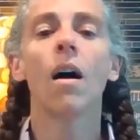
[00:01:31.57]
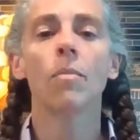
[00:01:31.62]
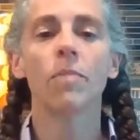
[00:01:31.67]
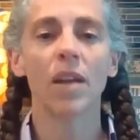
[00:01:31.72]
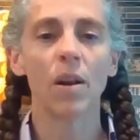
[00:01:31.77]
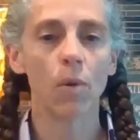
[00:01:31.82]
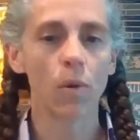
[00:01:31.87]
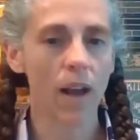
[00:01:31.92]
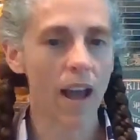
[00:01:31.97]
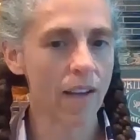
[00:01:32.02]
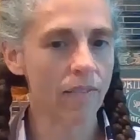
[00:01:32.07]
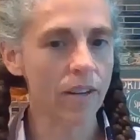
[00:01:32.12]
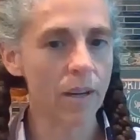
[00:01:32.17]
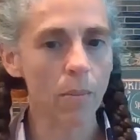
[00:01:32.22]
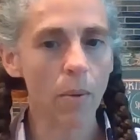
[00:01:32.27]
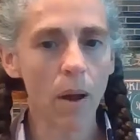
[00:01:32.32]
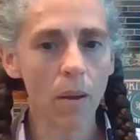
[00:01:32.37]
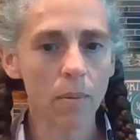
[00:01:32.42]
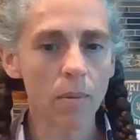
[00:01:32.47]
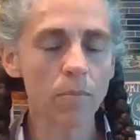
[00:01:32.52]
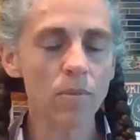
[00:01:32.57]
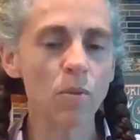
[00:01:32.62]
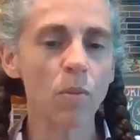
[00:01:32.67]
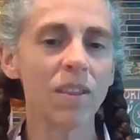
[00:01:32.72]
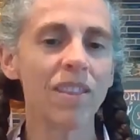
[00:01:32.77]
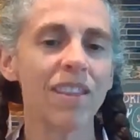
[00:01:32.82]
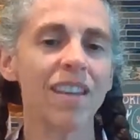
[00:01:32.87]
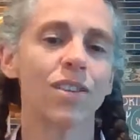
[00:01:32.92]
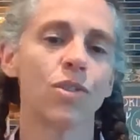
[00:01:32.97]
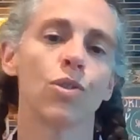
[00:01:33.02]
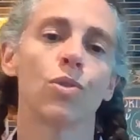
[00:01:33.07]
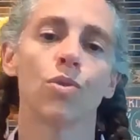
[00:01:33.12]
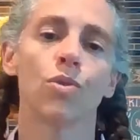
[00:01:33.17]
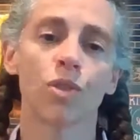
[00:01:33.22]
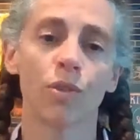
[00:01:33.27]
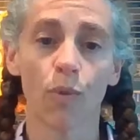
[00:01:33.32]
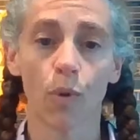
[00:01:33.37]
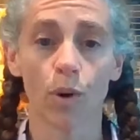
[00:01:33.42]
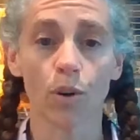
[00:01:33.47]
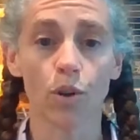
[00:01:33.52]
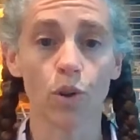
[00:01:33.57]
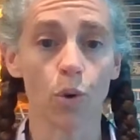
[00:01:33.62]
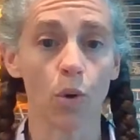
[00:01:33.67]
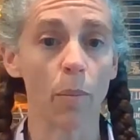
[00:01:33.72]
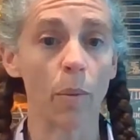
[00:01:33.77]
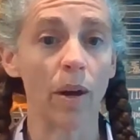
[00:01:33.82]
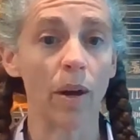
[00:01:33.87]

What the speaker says: They don't have any problems with it. It's usually for a short